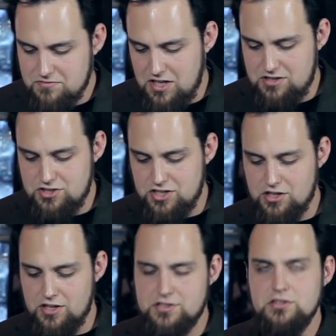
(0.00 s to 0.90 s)
In Just
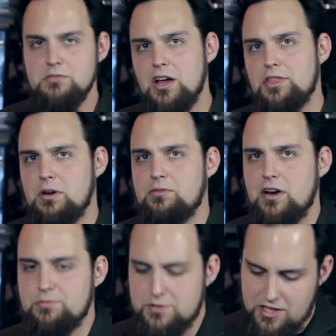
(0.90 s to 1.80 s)
Cause 2, about three
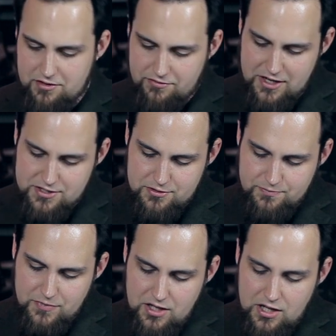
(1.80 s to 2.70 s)
frames per second faster.
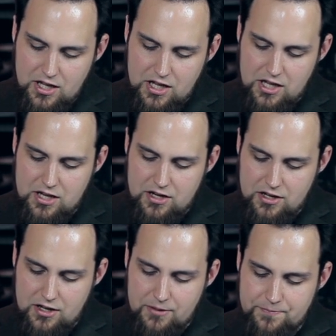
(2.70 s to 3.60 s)
And
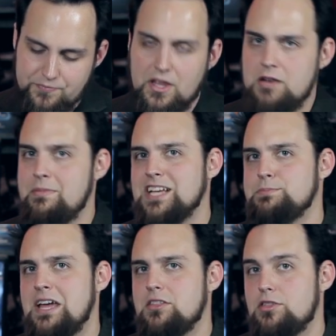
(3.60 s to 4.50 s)
um, in Max
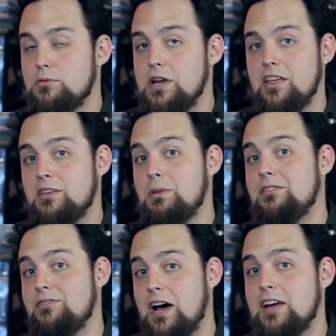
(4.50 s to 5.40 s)
Payne 3, it's
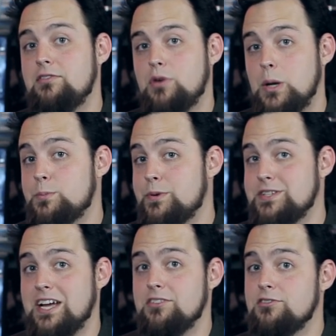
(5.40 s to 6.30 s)
about 5 frames per
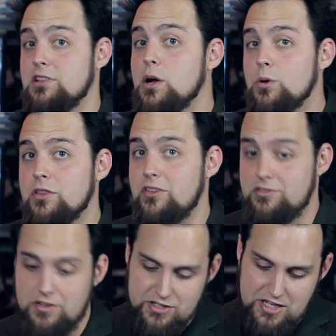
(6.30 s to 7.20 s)
second slower than the
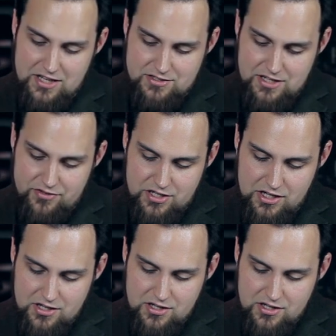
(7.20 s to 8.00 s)
7870.